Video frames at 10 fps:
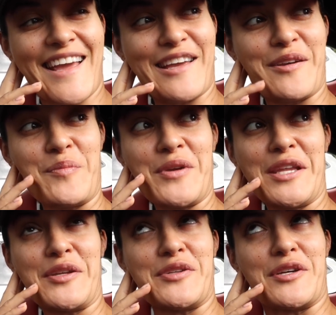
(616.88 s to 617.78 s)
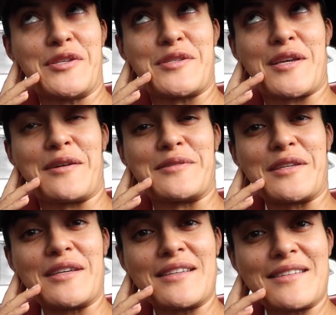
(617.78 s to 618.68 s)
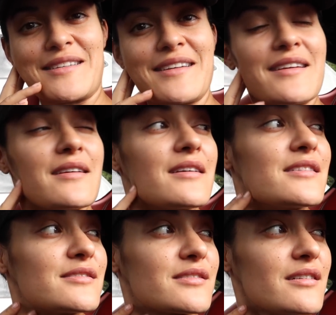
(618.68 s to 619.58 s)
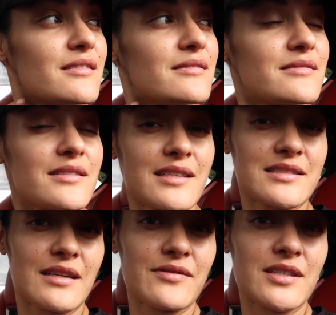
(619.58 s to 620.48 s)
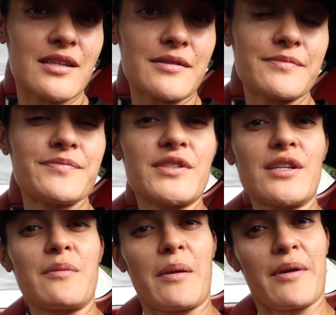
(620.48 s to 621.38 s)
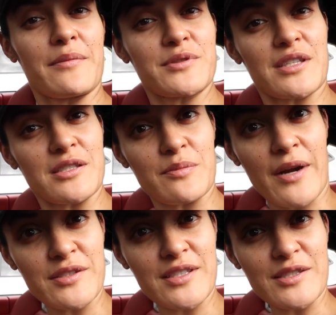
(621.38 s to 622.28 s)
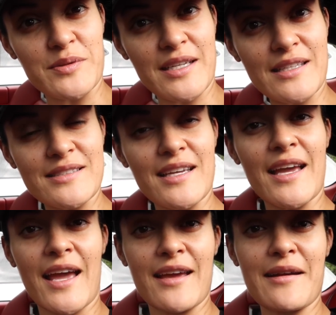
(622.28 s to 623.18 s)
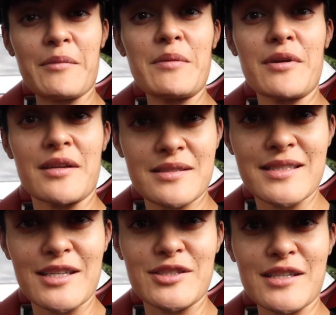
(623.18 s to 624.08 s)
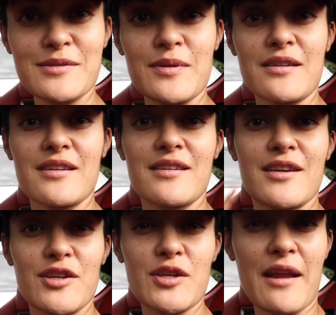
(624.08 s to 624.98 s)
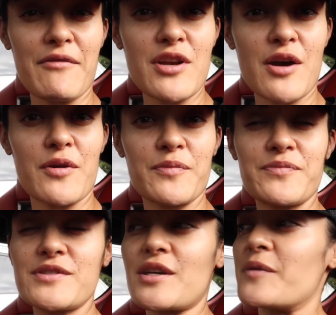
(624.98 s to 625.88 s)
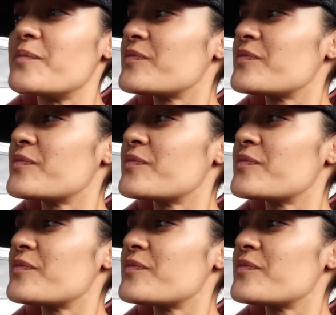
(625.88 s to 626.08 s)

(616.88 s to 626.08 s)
And competing does sound good, so you guys never know, you know. Maybe I'm just gonna surprise you guys one day and say, hey, I'm gonna be on stage next week. You never know. So